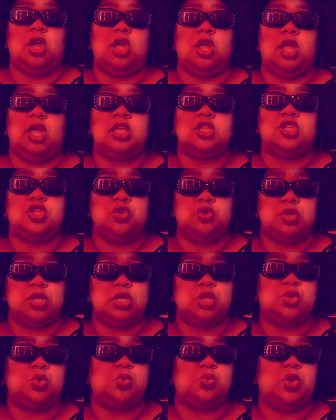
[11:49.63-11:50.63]
as soon
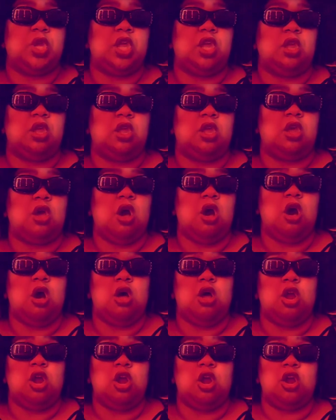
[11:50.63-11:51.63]
as we
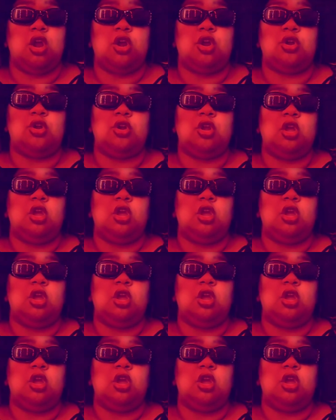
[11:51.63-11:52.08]
all heard,